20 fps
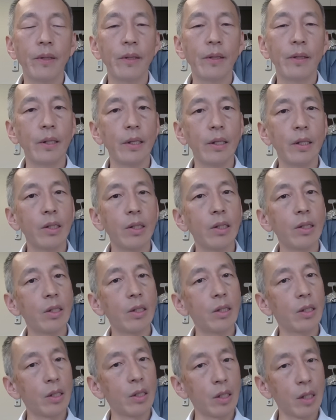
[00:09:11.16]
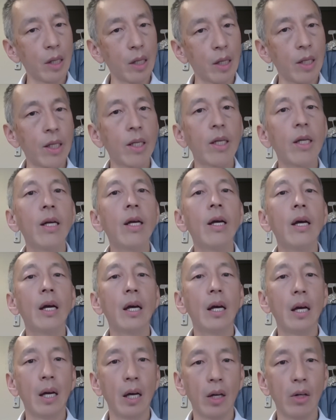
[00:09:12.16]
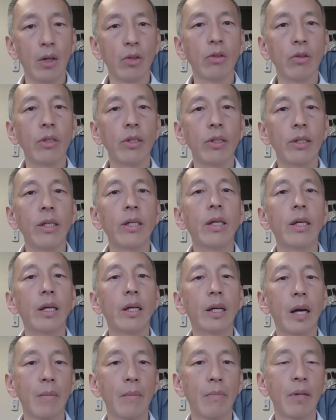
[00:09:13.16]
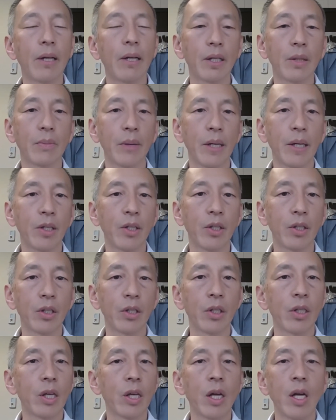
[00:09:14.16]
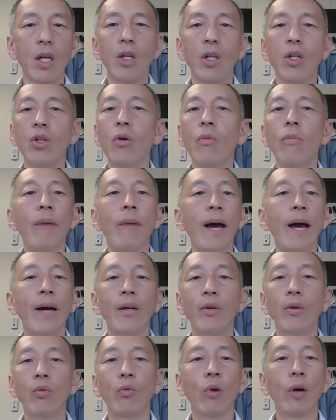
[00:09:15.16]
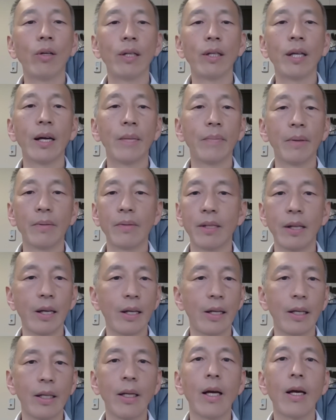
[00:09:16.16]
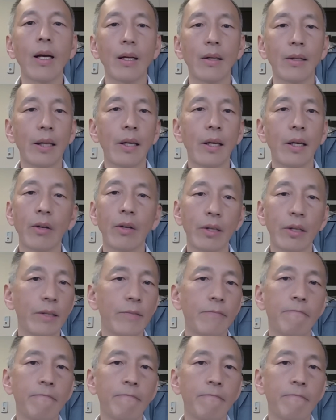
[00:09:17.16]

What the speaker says: these sick, elderly, complex patients, no matter what type of setting they're in.